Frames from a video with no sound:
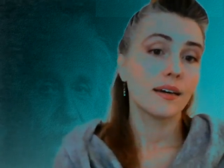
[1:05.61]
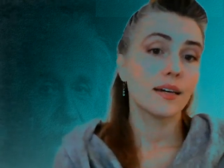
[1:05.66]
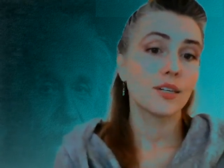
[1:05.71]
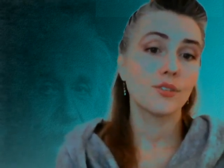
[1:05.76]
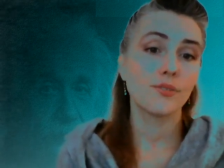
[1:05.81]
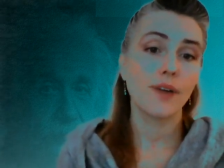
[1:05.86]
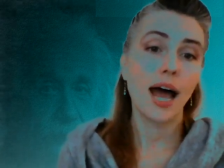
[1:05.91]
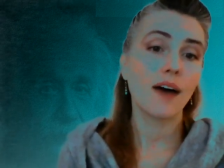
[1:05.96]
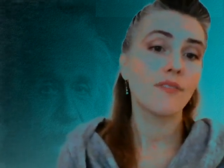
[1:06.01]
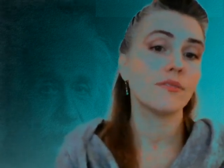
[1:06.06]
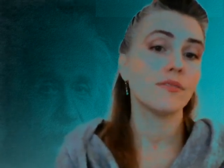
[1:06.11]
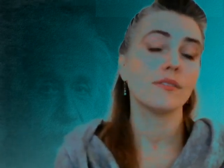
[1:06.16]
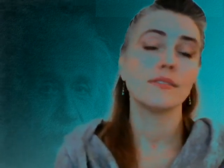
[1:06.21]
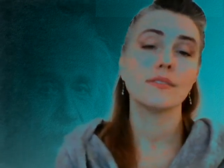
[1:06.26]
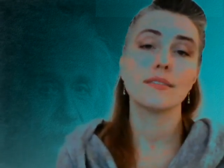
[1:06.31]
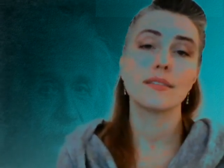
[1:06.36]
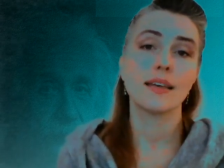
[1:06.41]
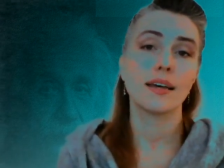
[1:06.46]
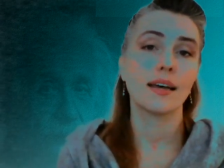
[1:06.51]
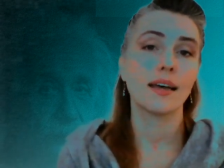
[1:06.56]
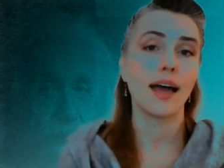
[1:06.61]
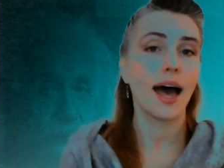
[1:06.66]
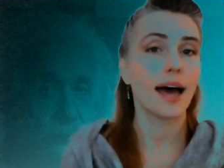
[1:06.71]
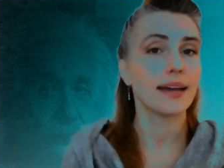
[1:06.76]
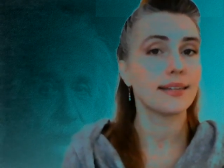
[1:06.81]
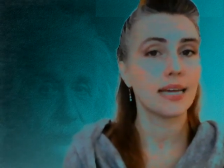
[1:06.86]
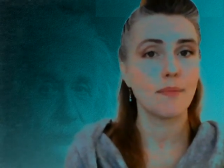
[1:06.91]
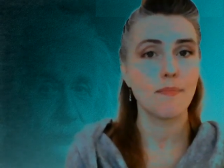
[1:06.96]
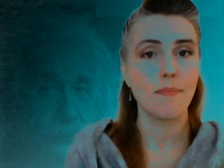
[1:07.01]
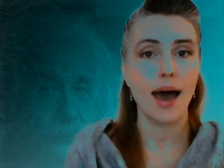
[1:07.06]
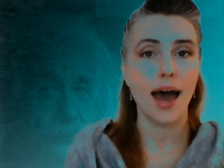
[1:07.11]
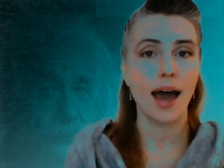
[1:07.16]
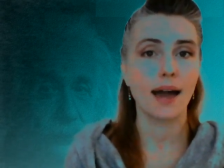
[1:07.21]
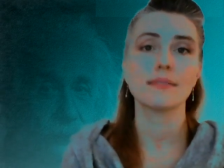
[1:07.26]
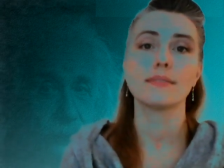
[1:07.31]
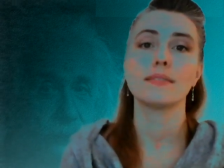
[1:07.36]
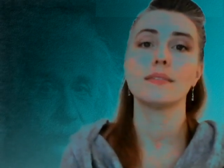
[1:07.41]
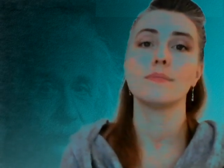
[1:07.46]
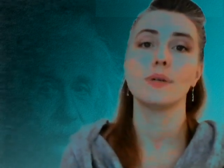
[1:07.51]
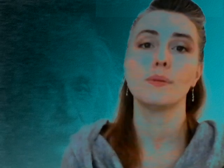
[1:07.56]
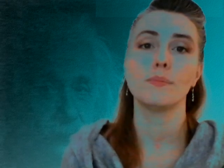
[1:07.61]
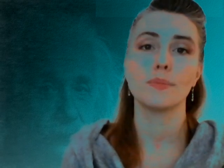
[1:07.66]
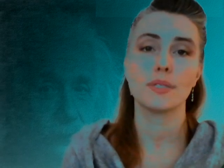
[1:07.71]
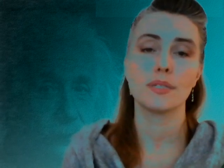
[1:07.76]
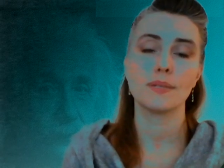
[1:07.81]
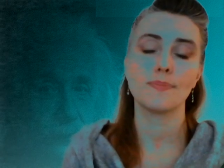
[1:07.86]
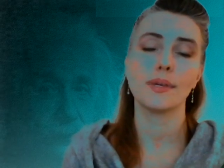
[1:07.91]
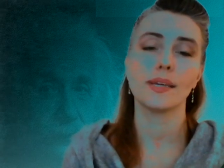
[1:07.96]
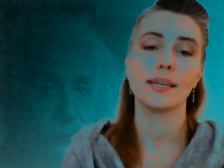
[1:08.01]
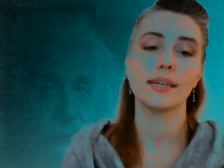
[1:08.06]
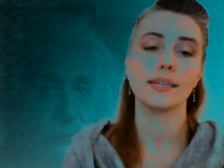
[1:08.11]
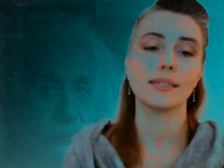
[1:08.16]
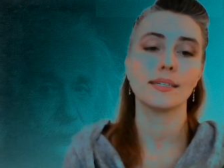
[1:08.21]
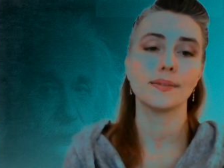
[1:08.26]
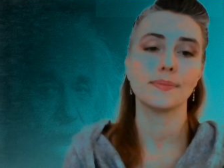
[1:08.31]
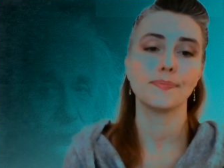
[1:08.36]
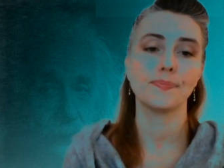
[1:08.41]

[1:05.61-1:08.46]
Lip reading: travels at a maximum speed.